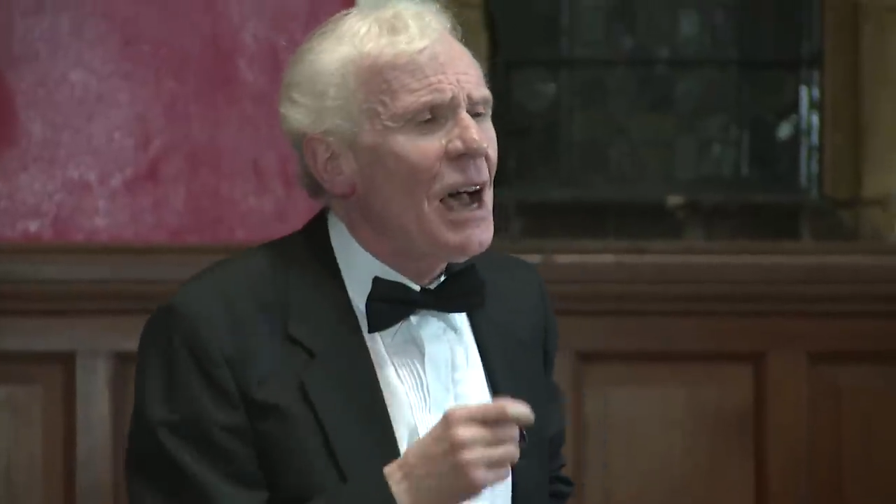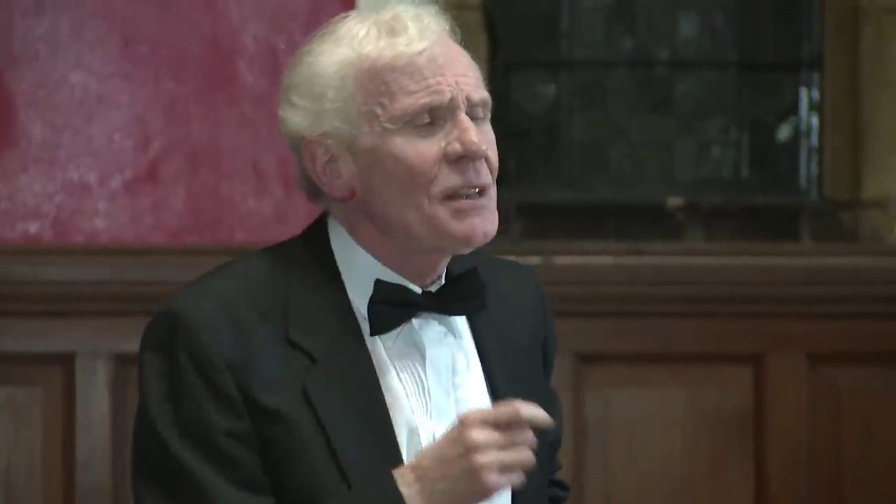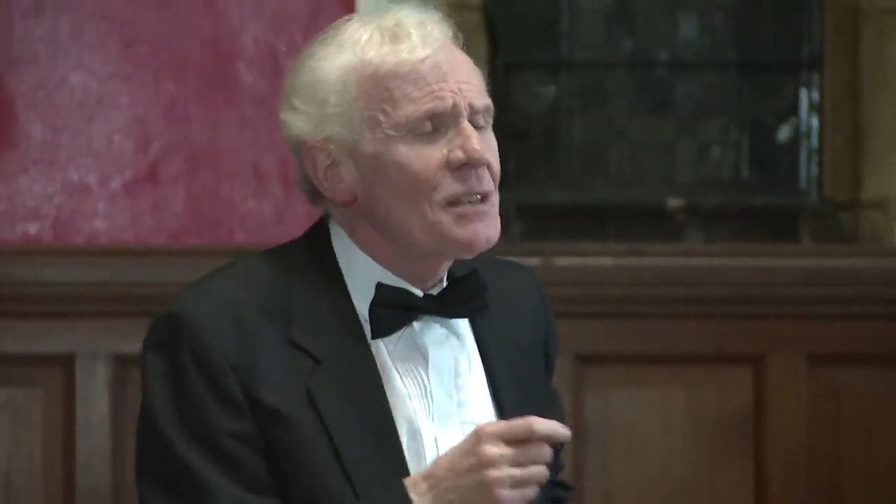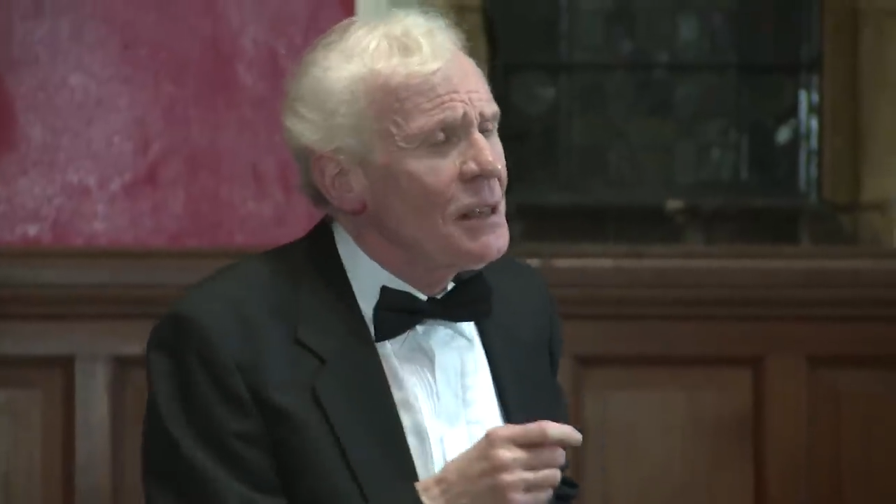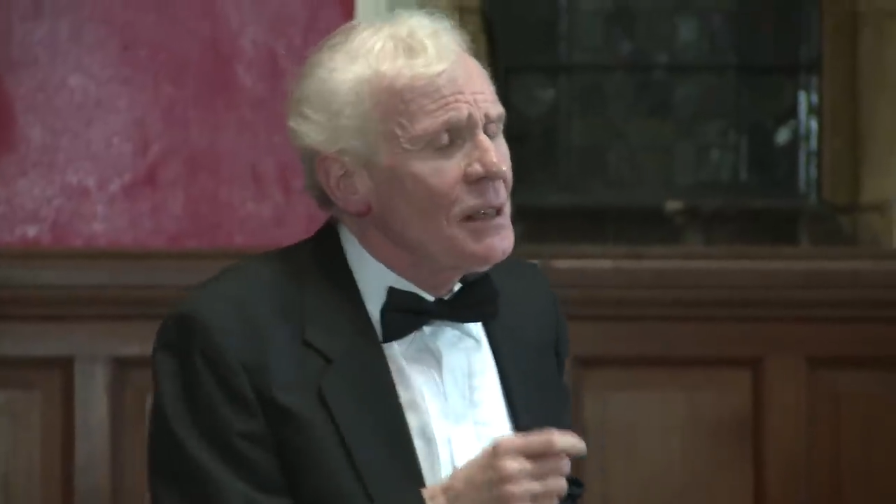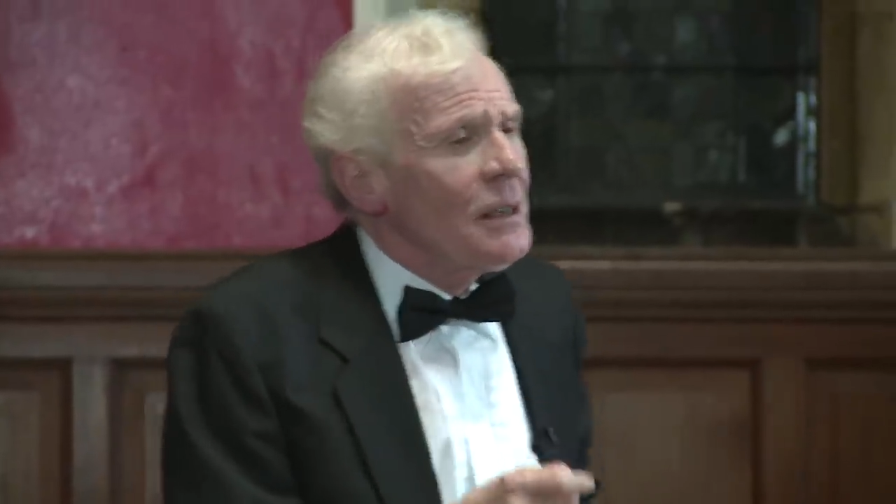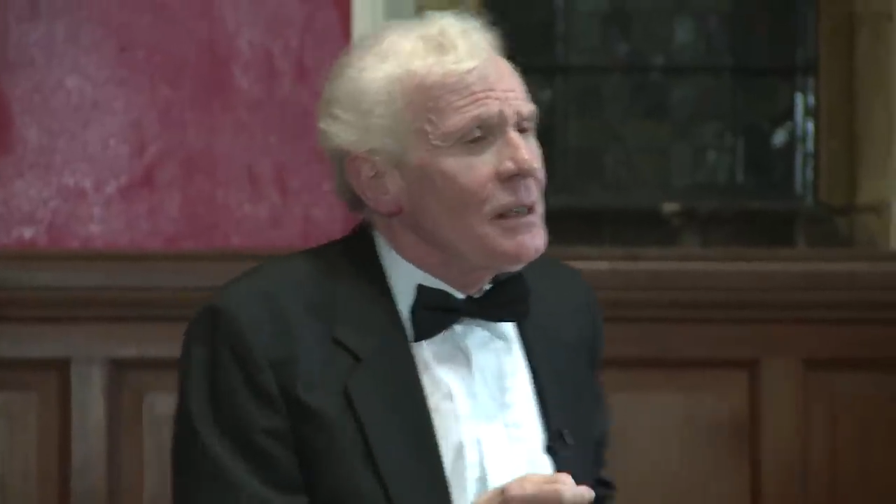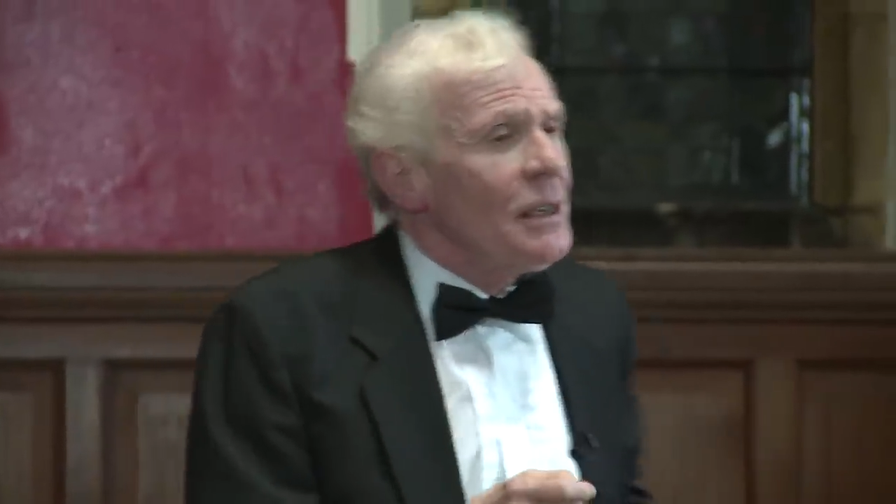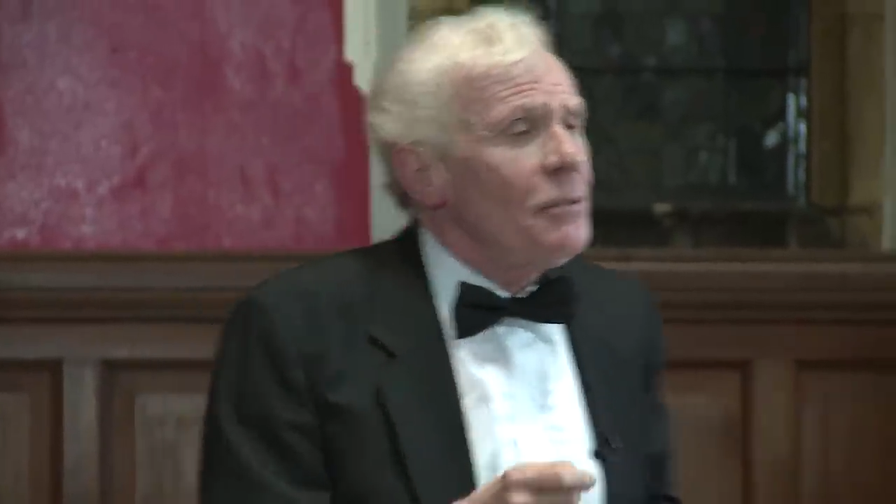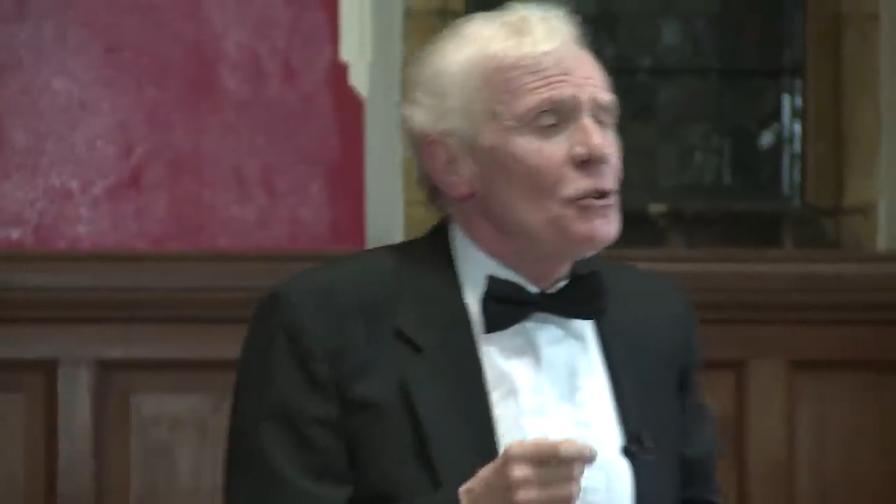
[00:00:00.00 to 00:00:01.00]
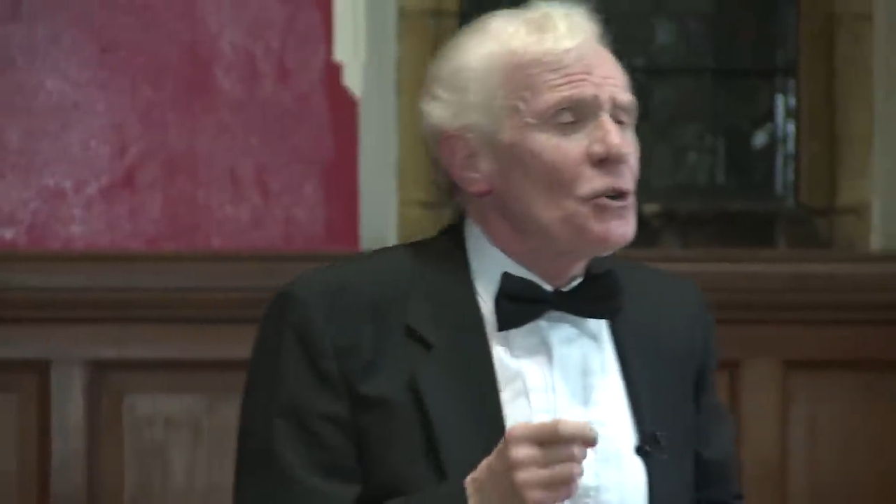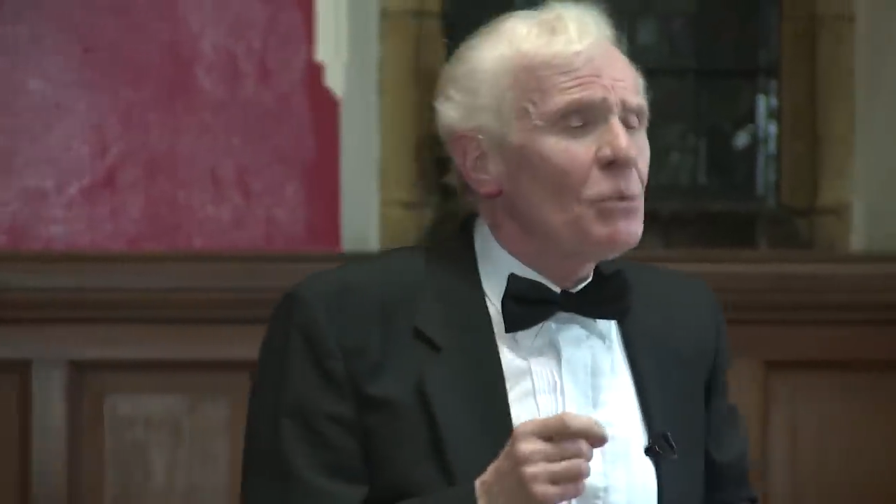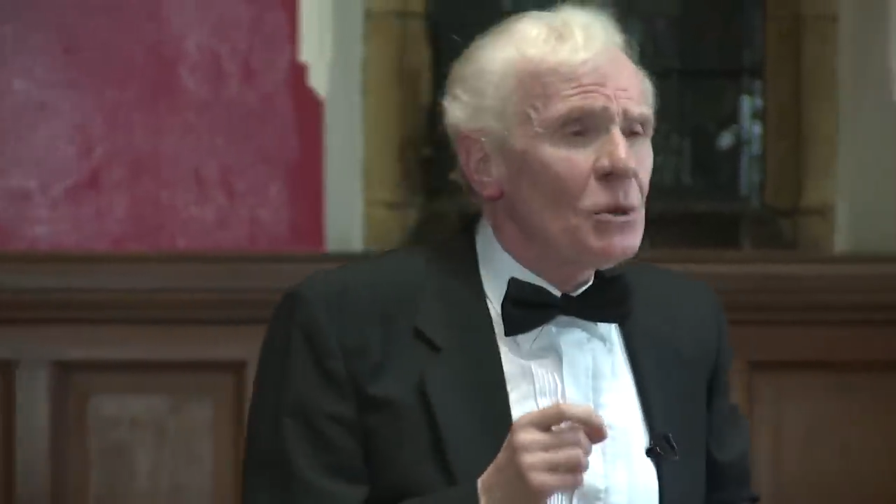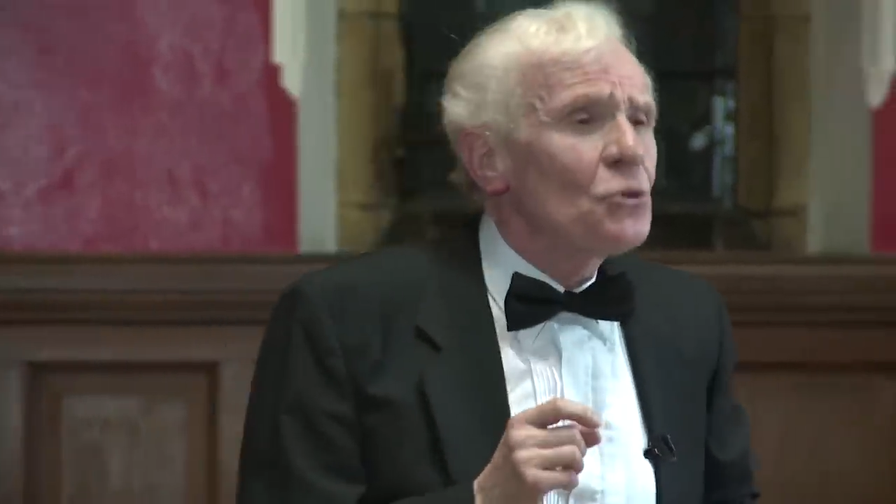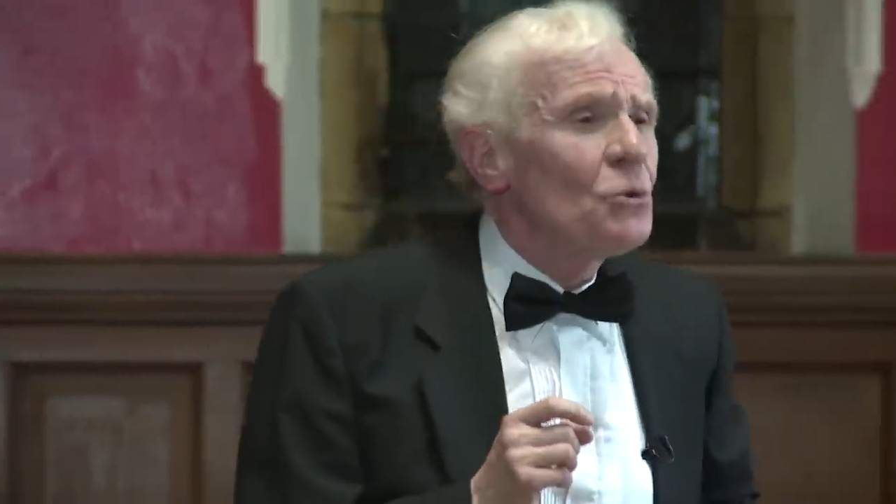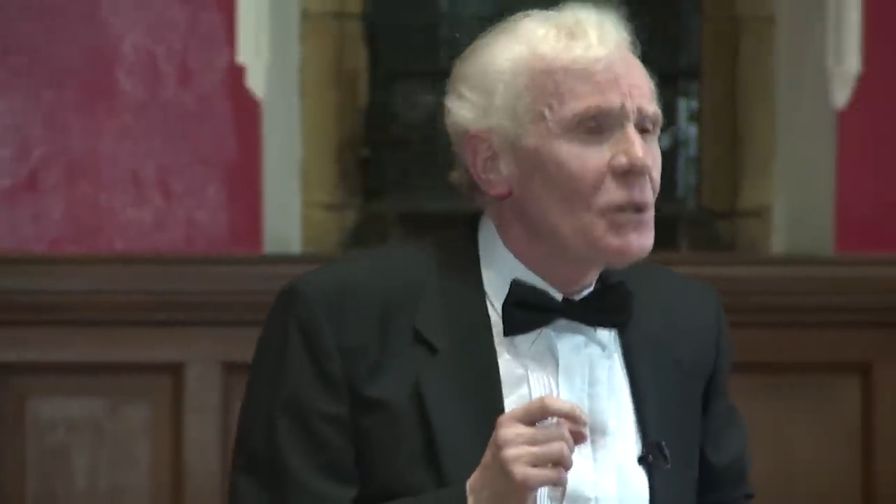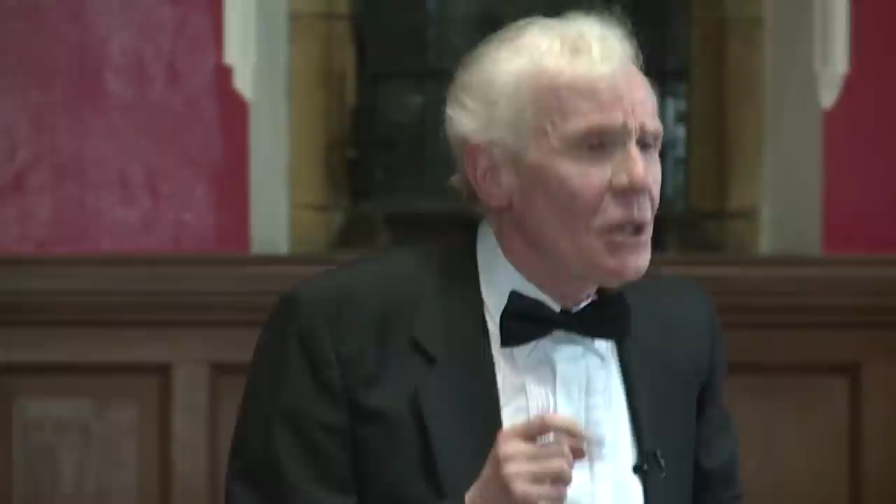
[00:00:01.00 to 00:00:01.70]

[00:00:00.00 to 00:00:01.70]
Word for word: And if you don't look too